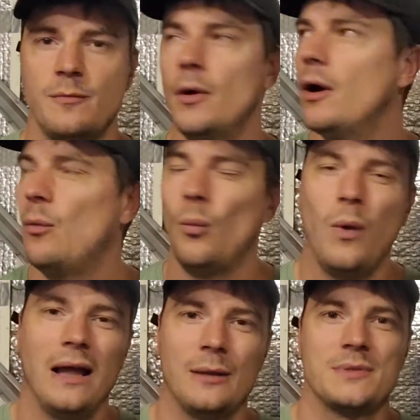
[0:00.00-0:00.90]
but
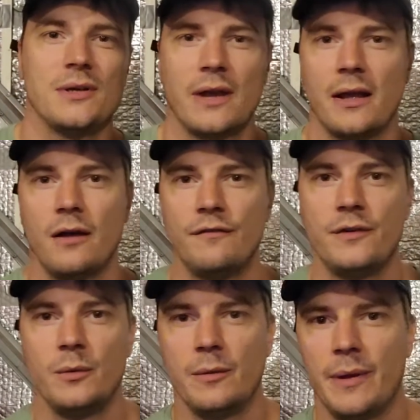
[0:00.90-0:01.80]
while I'm still getting confident
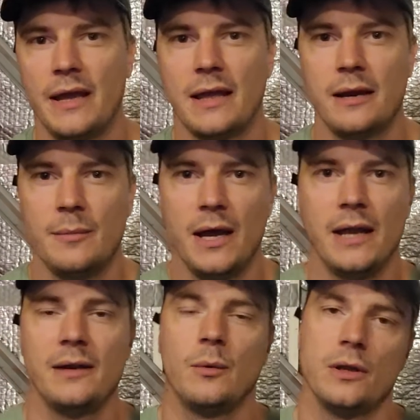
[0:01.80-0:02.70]
with the paint can in my hand,
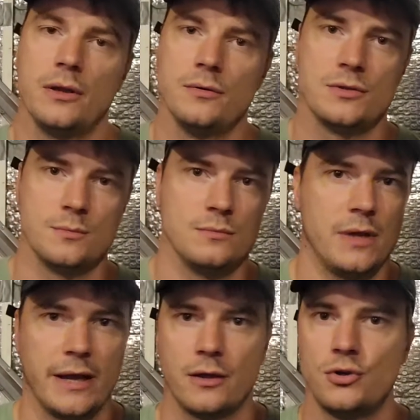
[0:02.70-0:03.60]
I want to do some
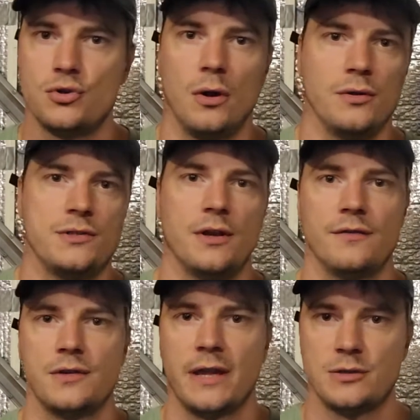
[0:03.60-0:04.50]
like controlled stuff,
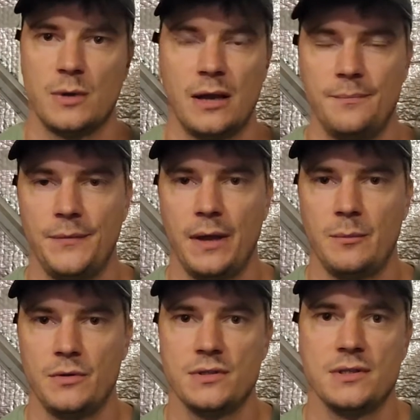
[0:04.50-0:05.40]
so that's why I'm
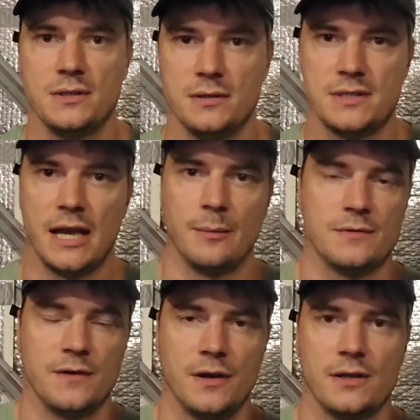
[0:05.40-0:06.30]
using tape
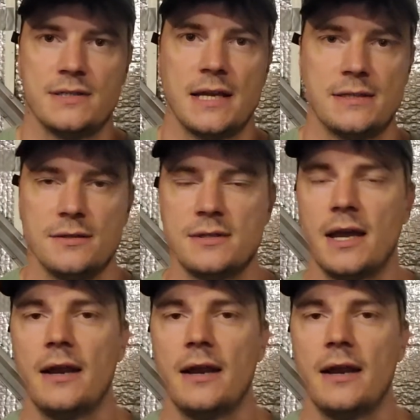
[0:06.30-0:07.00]
for stencils again.